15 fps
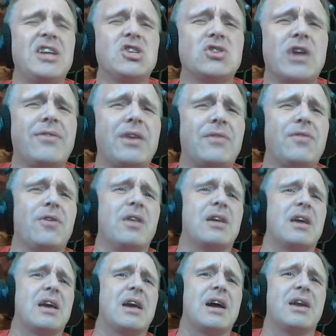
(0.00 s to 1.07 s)
draft, I feel like
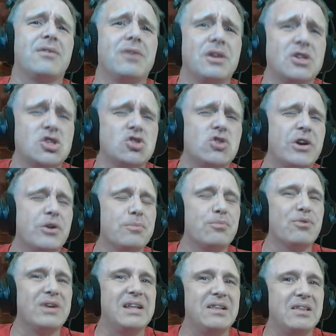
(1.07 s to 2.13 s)
I got a Strider
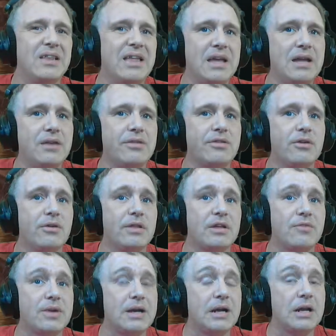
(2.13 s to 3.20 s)
pretty late. So, like,
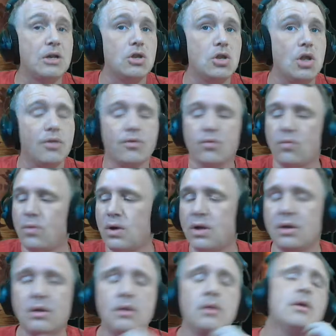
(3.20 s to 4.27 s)
if we got another
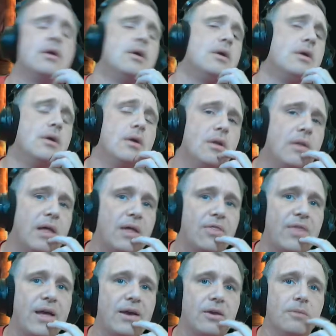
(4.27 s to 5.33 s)
one, like,
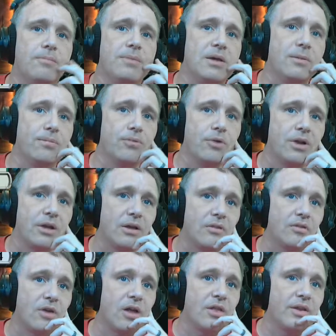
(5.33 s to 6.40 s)
that could be a pretty
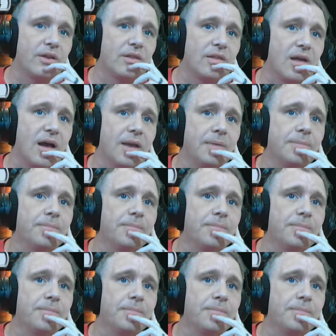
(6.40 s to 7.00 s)
solid sign.